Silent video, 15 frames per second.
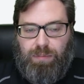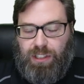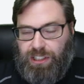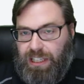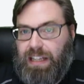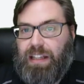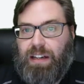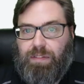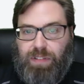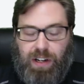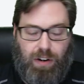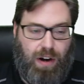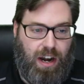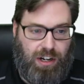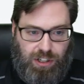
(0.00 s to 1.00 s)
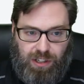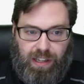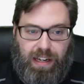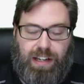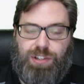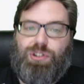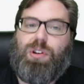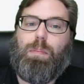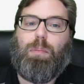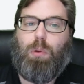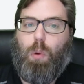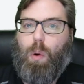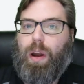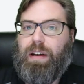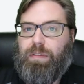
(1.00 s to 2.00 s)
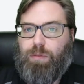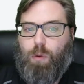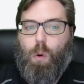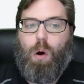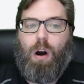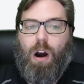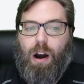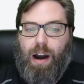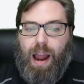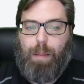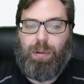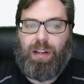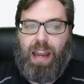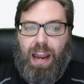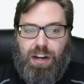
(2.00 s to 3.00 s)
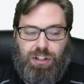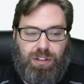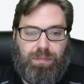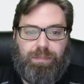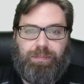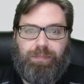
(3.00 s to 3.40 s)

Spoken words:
see the configuration that gets deployed for our application.